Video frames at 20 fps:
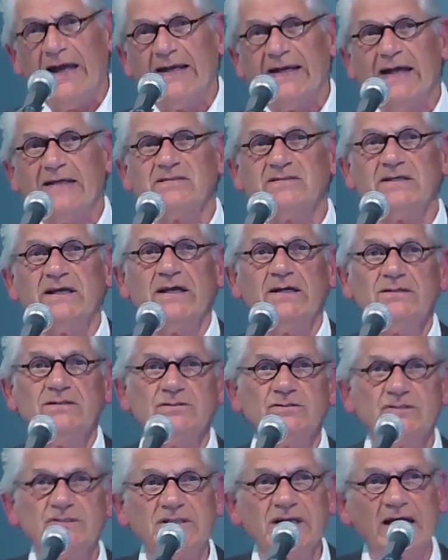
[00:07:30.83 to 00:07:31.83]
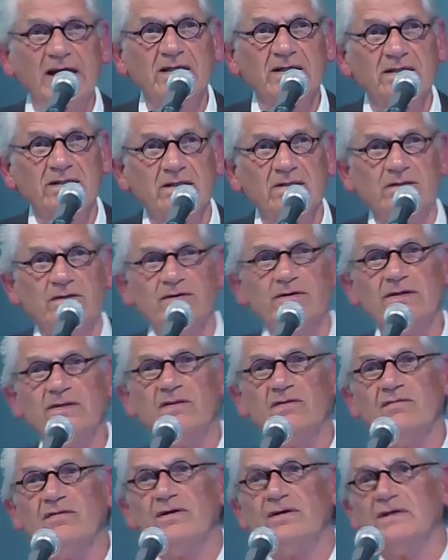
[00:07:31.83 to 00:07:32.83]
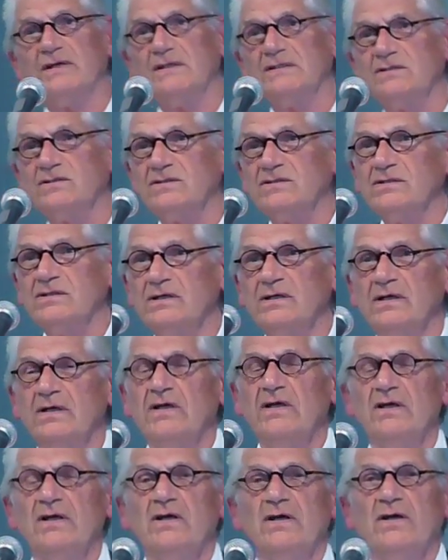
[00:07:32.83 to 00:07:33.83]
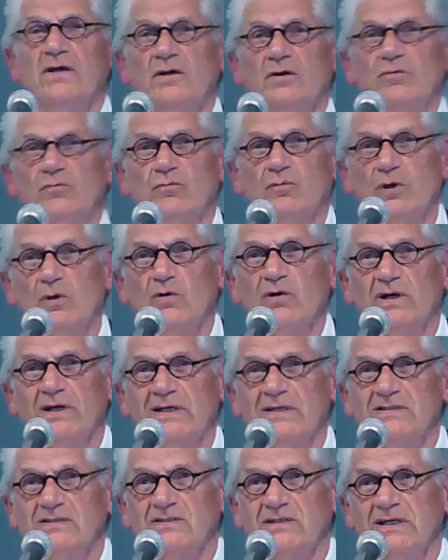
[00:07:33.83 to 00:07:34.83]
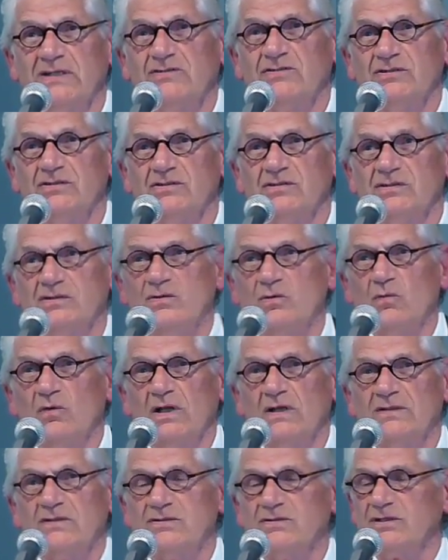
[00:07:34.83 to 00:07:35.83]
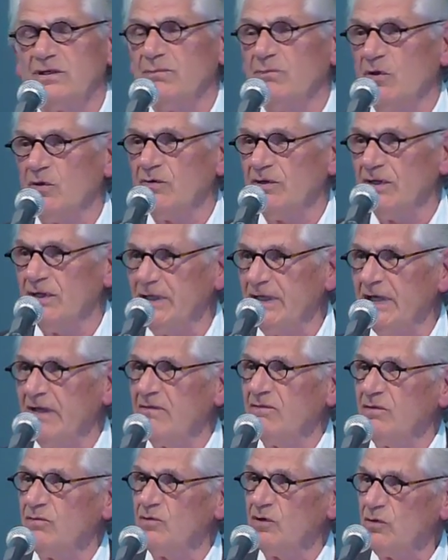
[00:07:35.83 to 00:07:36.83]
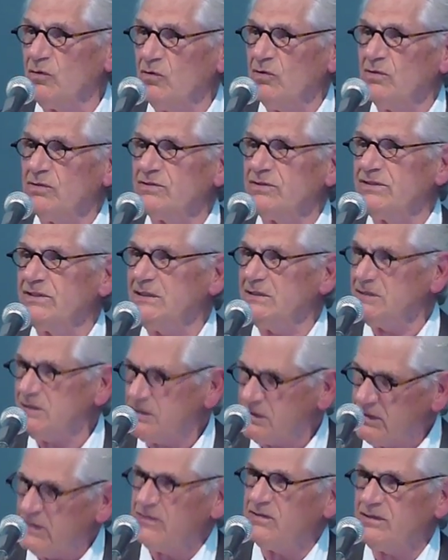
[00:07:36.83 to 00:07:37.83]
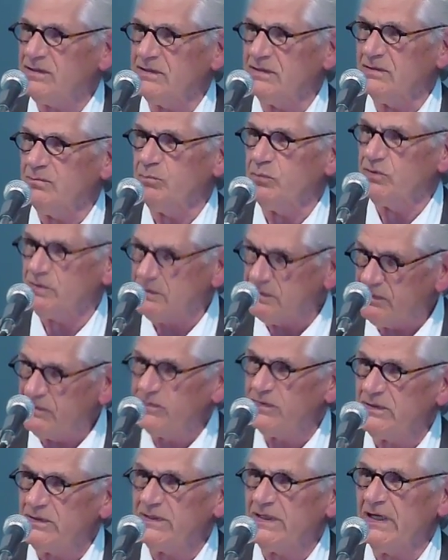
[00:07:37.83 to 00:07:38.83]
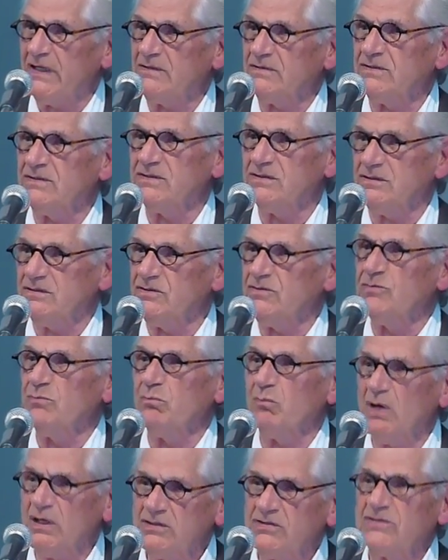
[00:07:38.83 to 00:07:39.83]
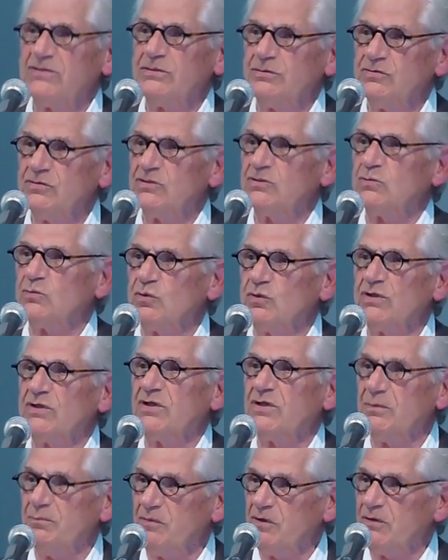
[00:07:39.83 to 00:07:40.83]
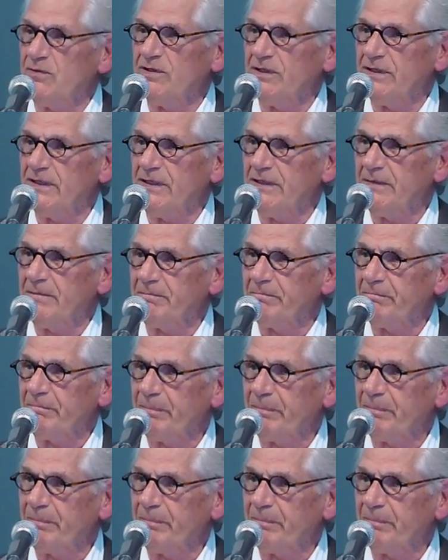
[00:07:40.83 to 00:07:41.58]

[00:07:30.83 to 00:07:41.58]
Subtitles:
And as I understand it, during the various reorganizations of the wellness community, how they were called, she insisted, put her foot down. She says, you must use the word community.